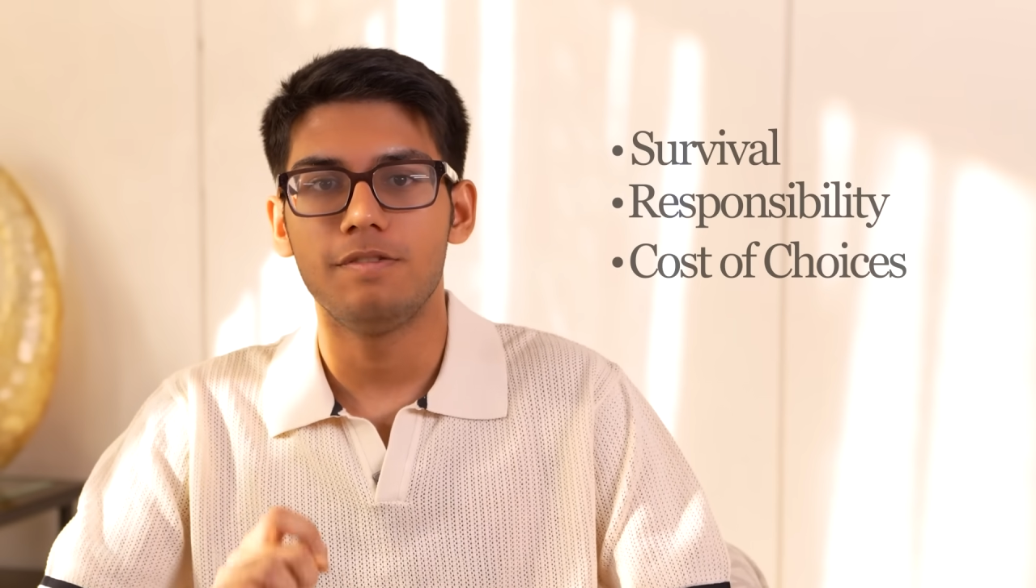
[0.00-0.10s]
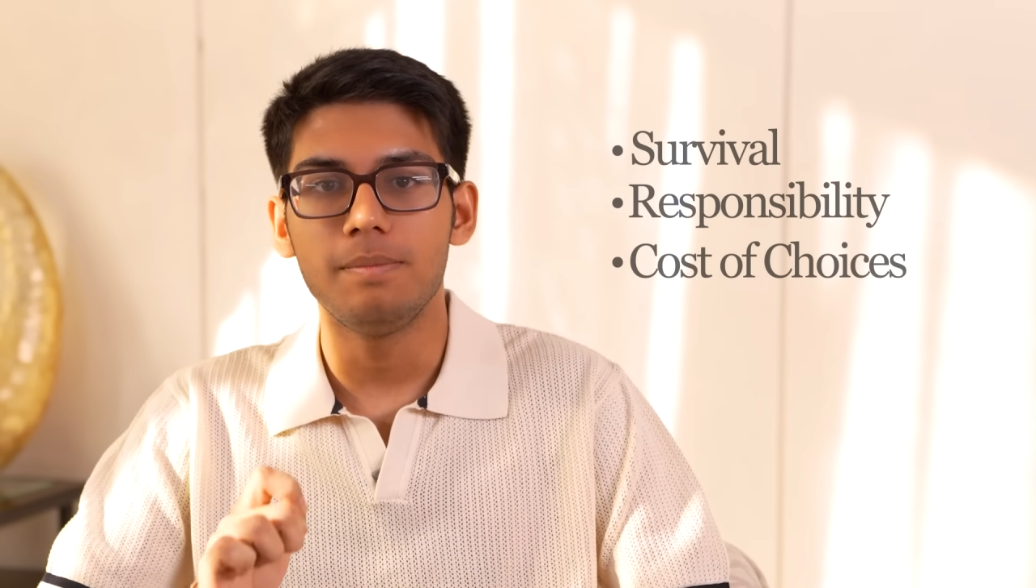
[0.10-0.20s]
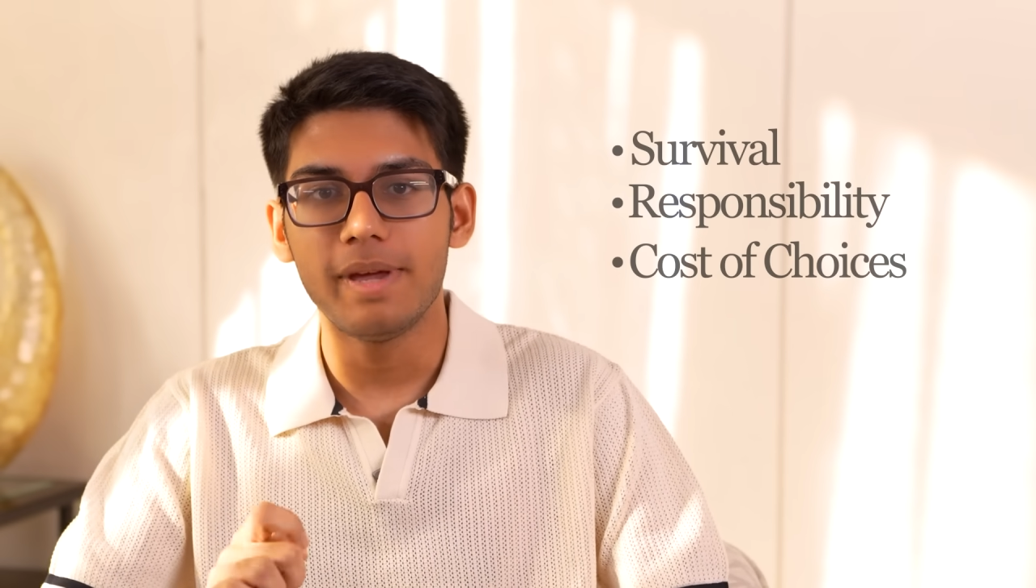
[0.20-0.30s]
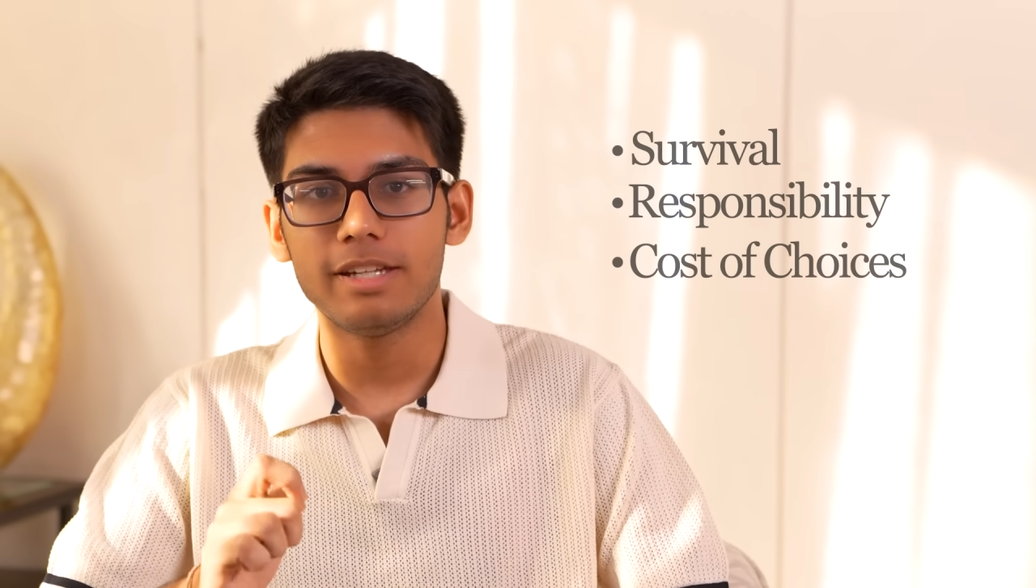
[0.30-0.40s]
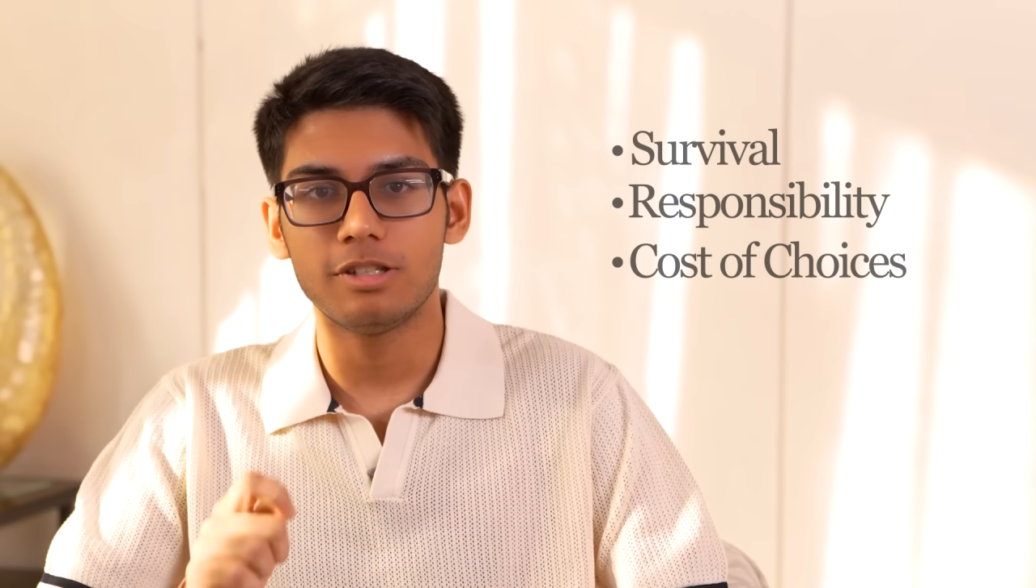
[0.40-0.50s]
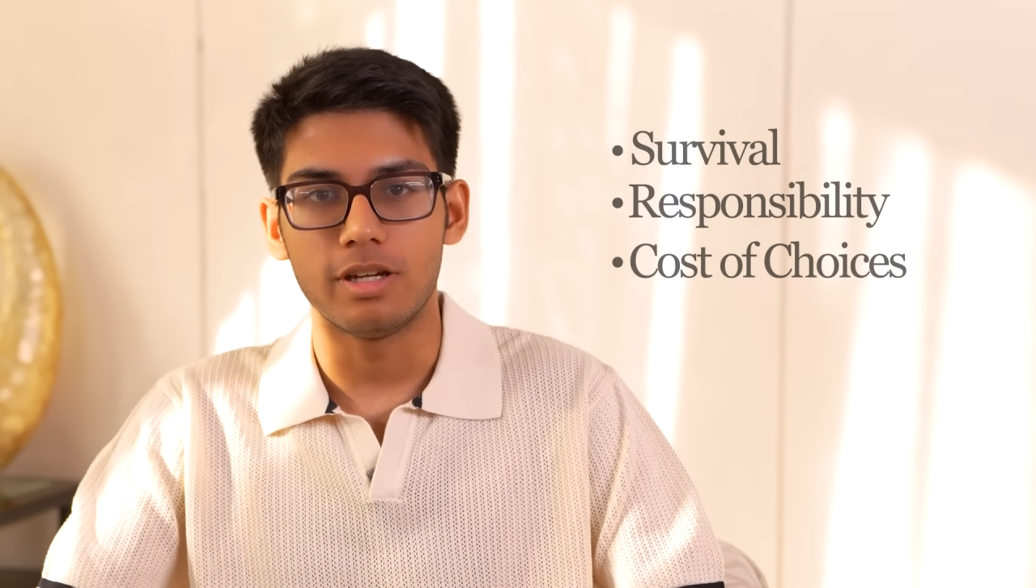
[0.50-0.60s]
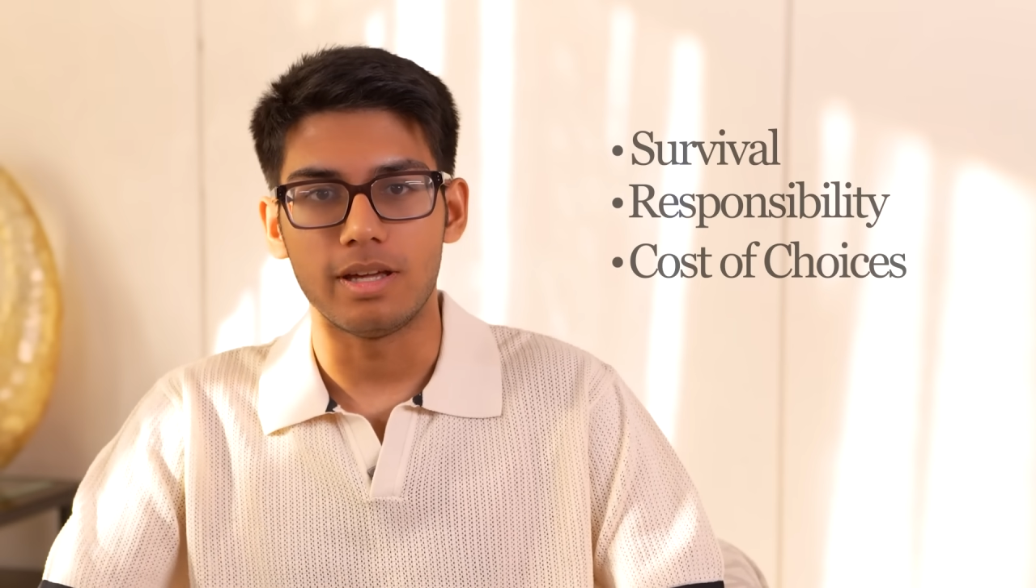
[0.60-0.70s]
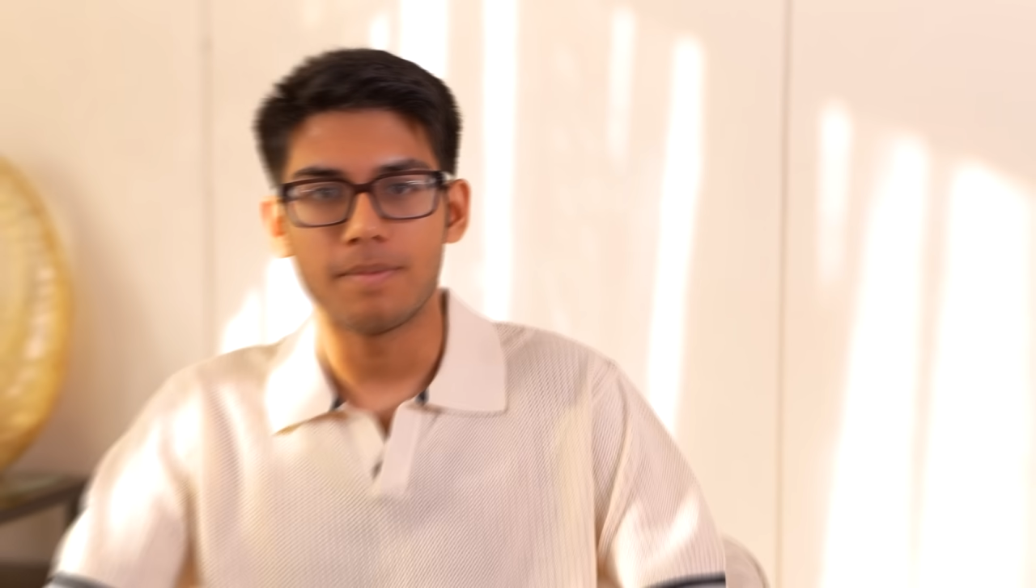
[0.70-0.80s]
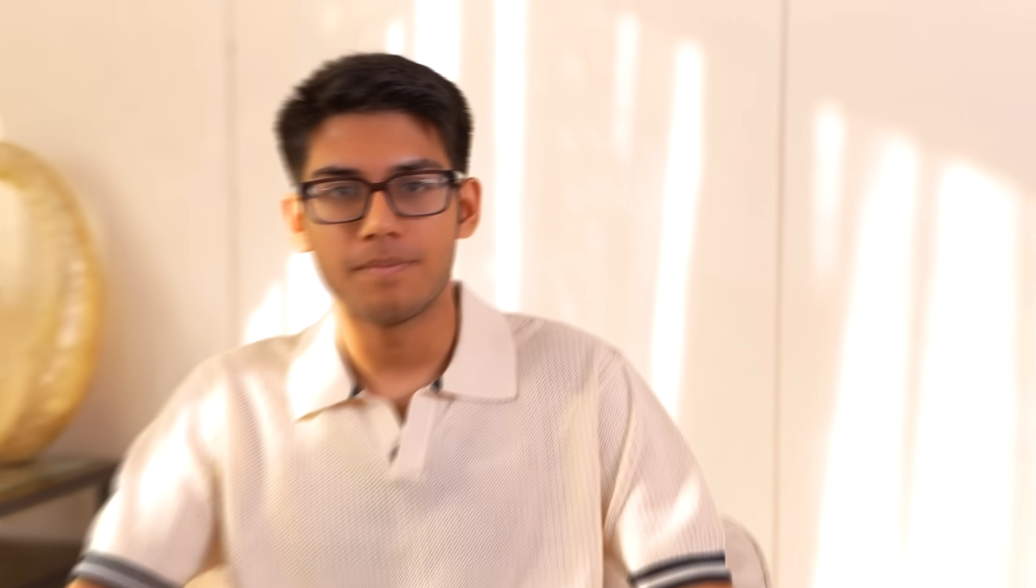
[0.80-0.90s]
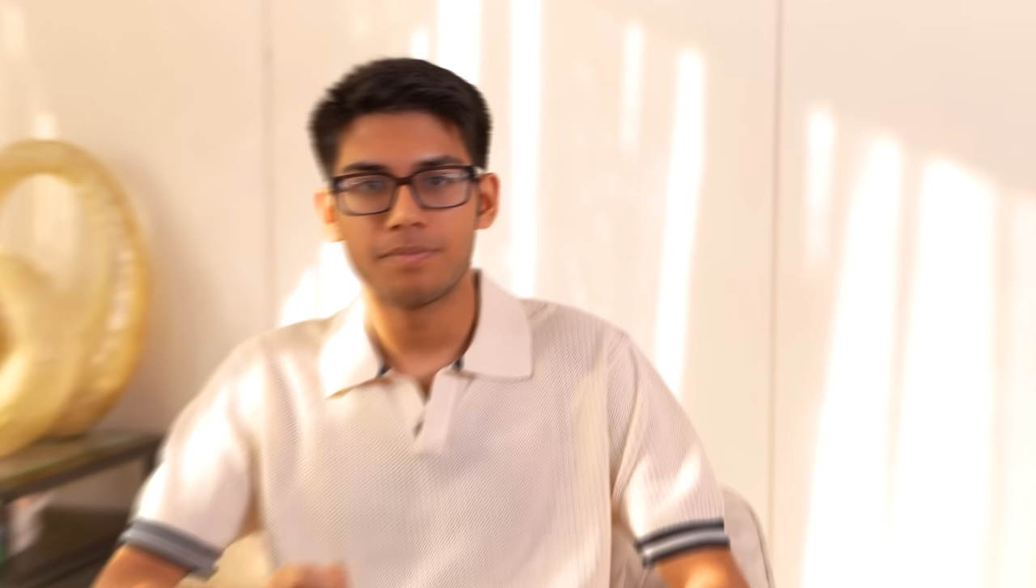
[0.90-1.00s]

we make today.